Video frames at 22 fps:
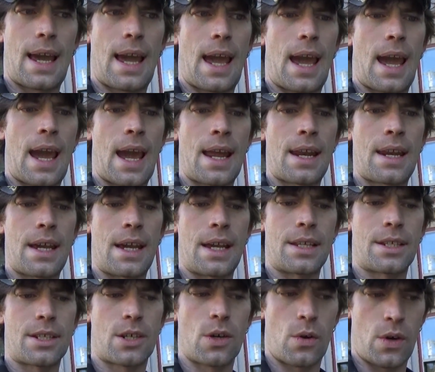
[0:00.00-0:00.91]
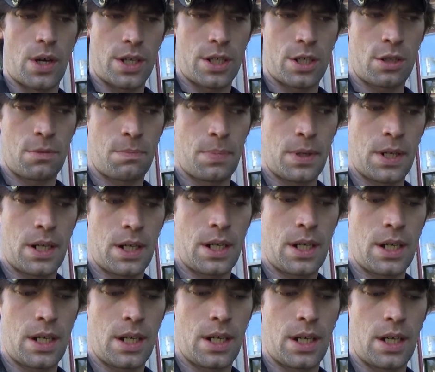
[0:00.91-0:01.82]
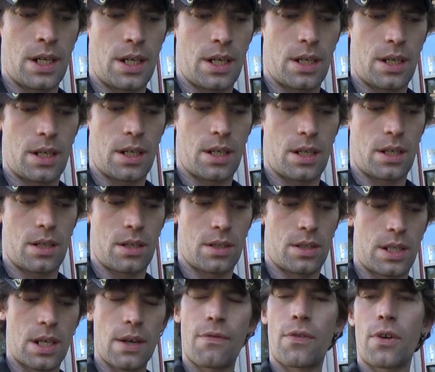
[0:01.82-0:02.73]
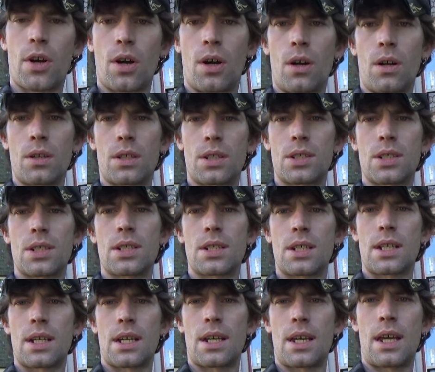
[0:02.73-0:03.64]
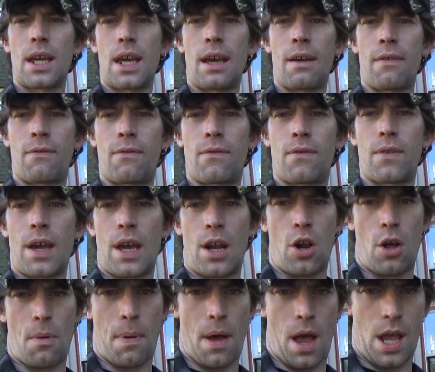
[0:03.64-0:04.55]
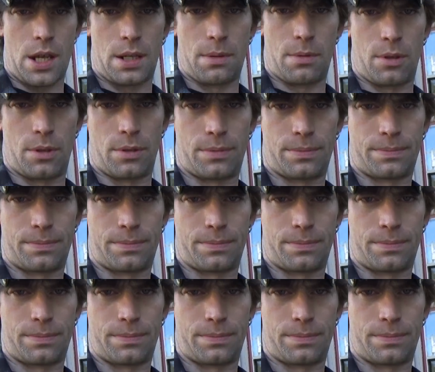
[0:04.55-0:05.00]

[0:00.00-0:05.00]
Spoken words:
And it's going to be difficult, if at all possible.